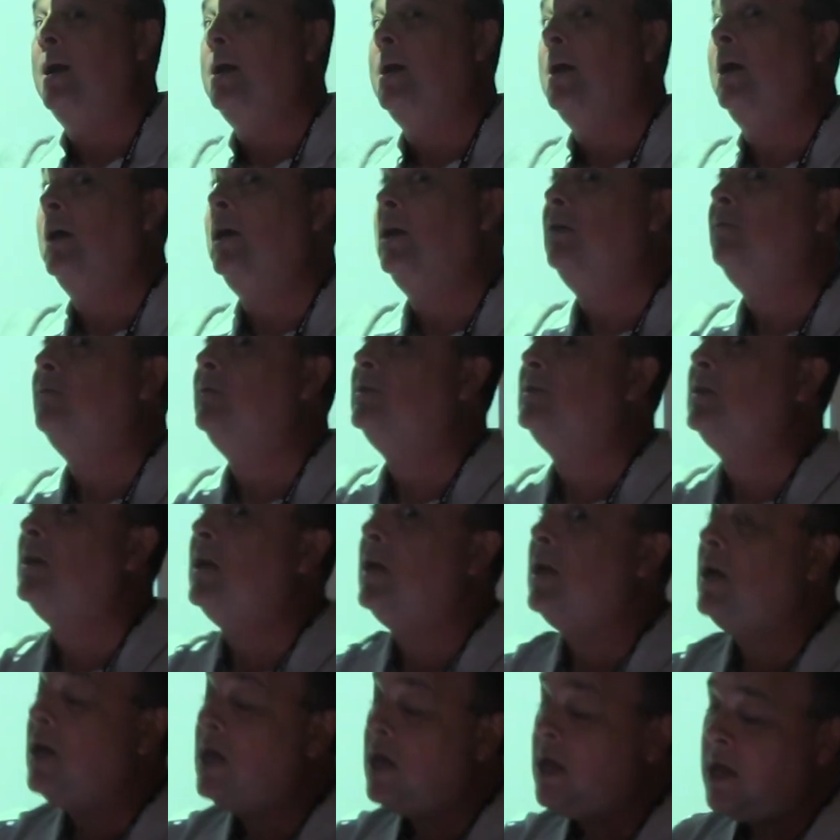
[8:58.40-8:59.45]
negative is
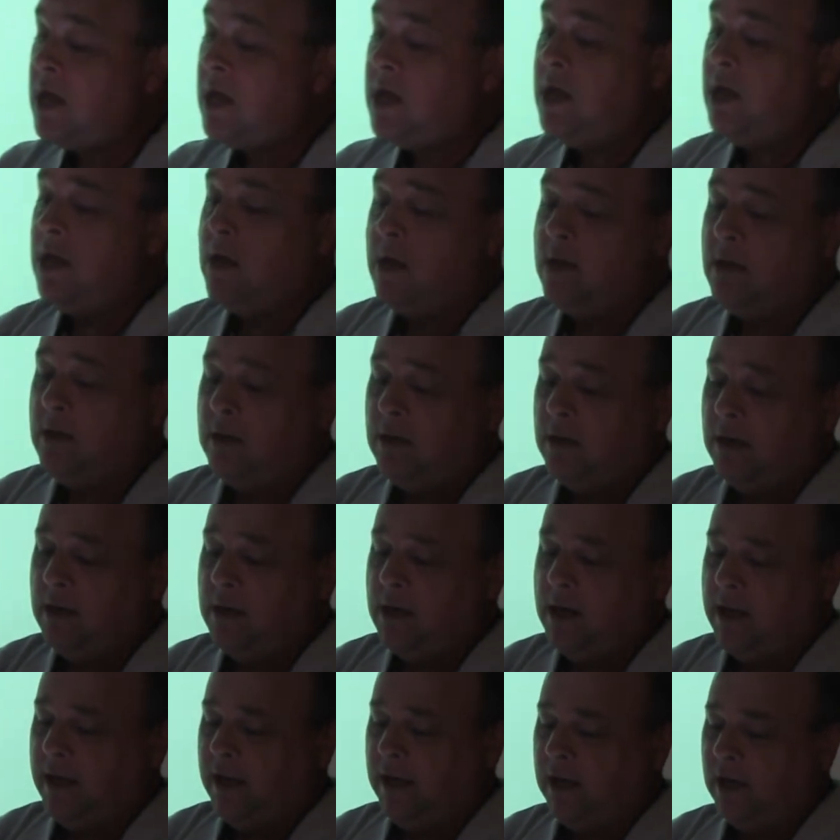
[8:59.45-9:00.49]
a
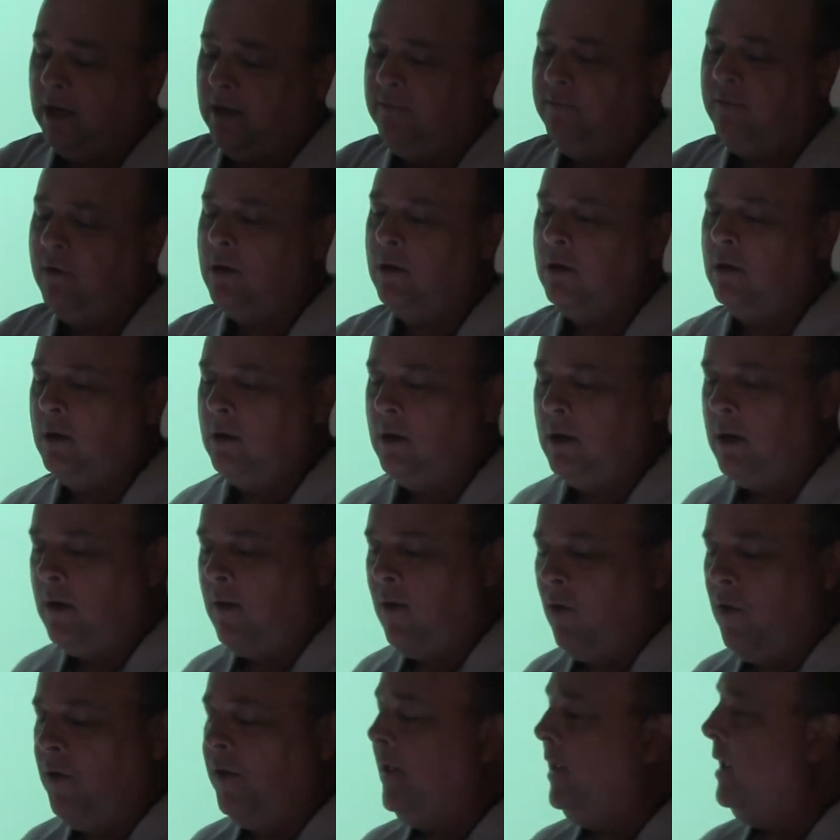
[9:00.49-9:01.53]
negative,
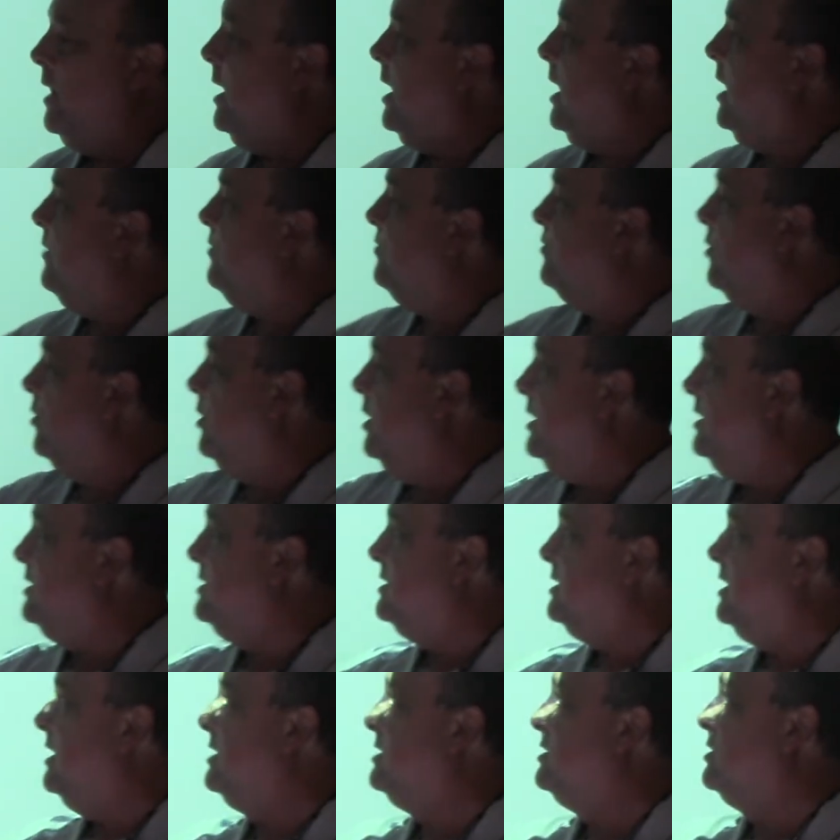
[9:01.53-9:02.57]
and
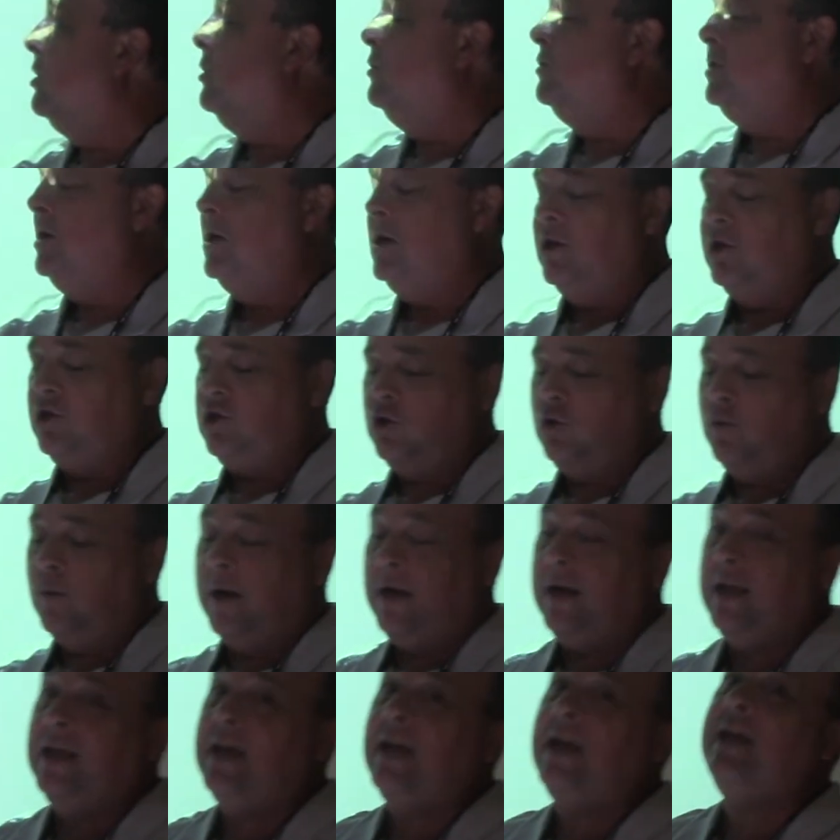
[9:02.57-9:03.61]
36 goes into
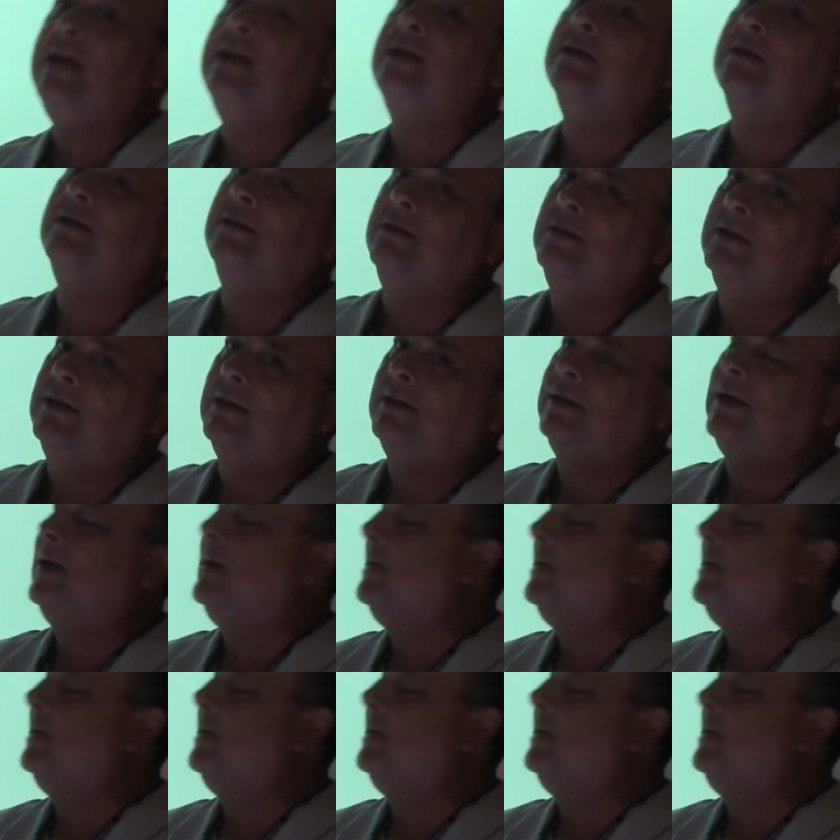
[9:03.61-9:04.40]
288. I'm kind